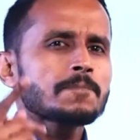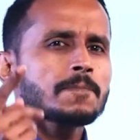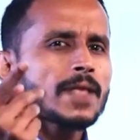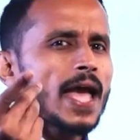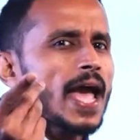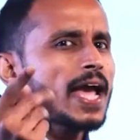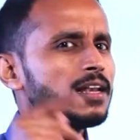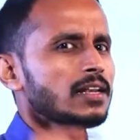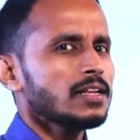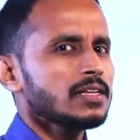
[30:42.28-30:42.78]

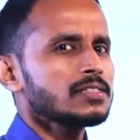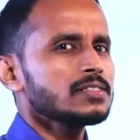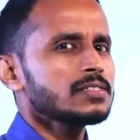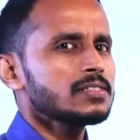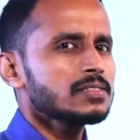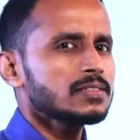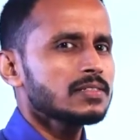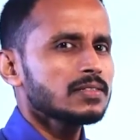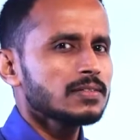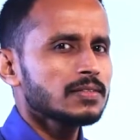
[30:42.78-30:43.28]
Atlas,
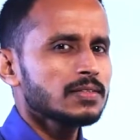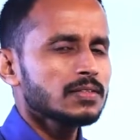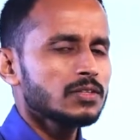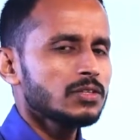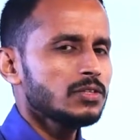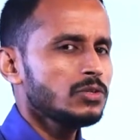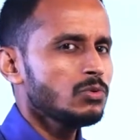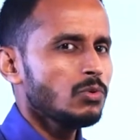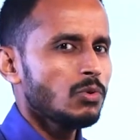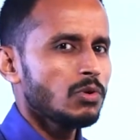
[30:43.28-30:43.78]

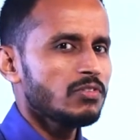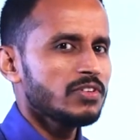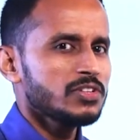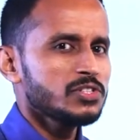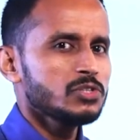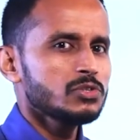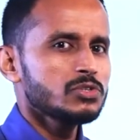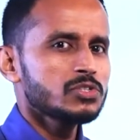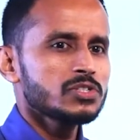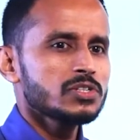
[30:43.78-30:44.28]
you always
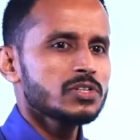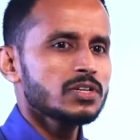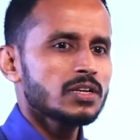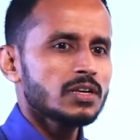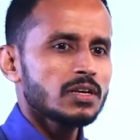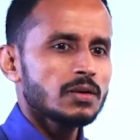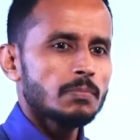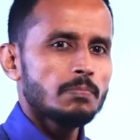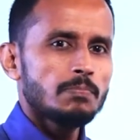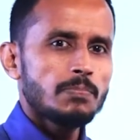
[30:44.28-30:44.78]
use
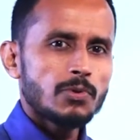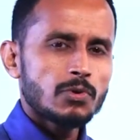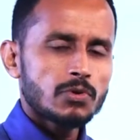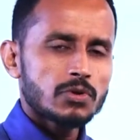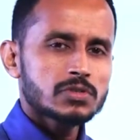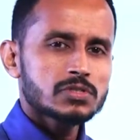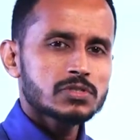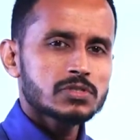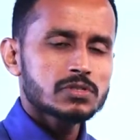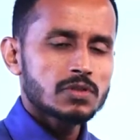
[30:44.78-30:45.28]

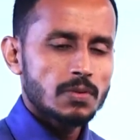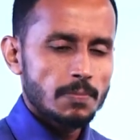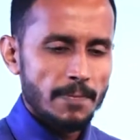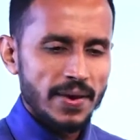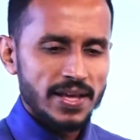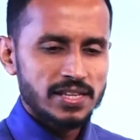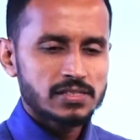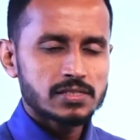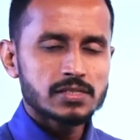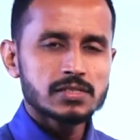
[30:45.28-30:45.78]
books,
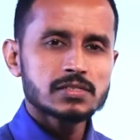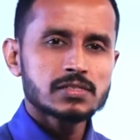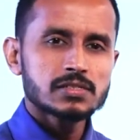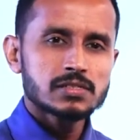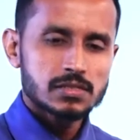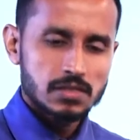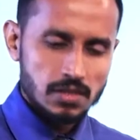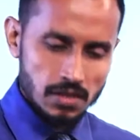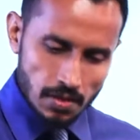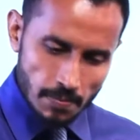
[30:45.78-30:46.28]
pencils,
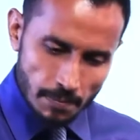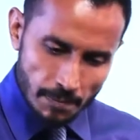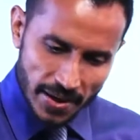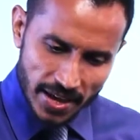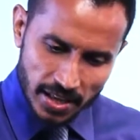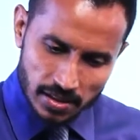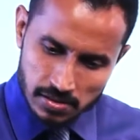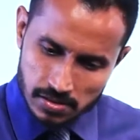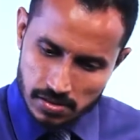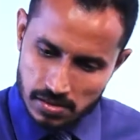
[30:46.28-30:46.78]

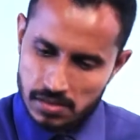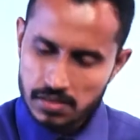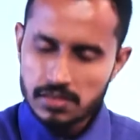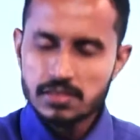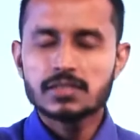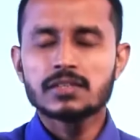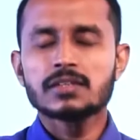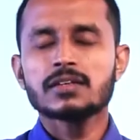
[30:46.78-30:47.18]
pens,